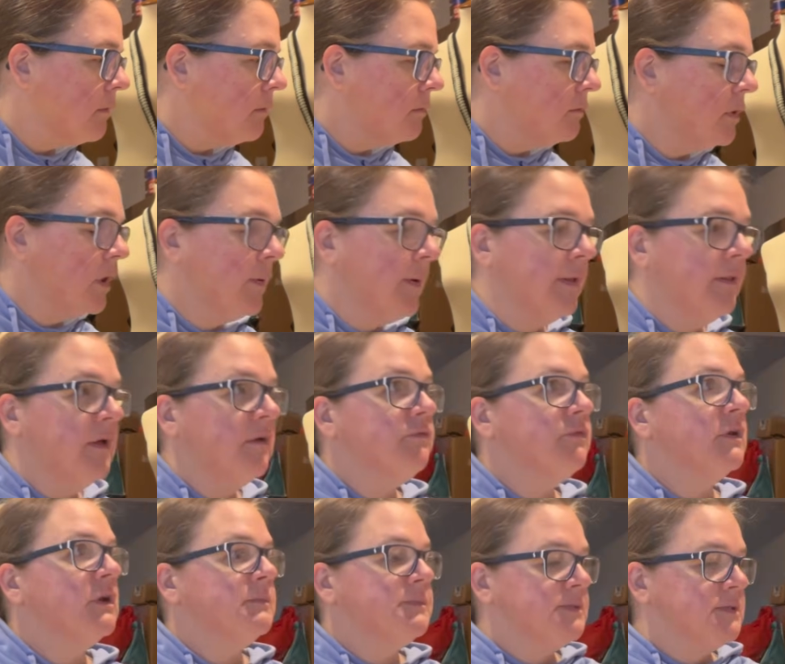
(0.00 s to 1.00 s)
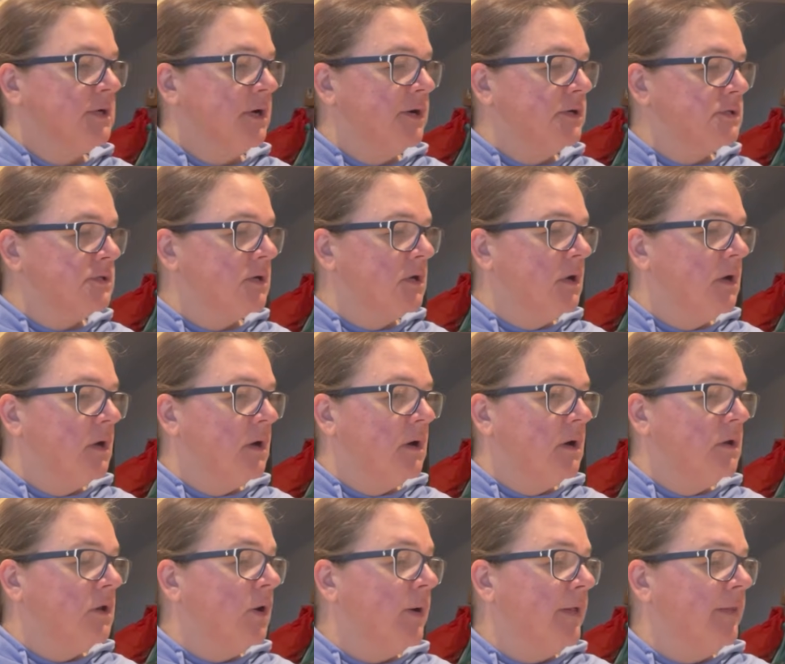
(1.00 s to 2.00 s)
No, I left it upstairs.
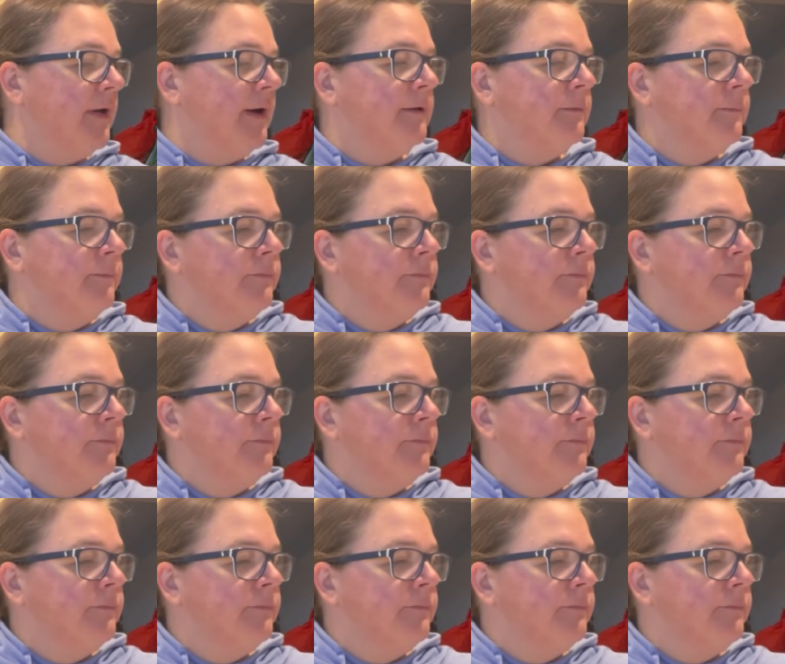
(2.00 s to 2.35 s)
No, I lied.